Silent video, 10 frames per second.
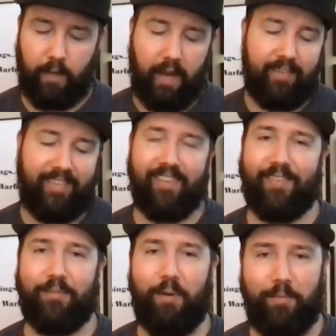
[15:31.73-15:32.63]
It says
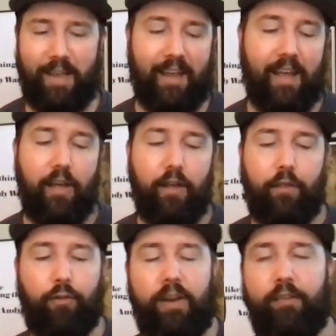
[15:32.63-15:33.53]
at the bottom here,
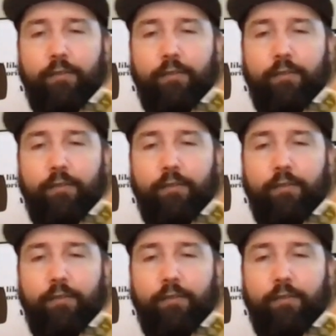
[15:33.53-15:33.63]
three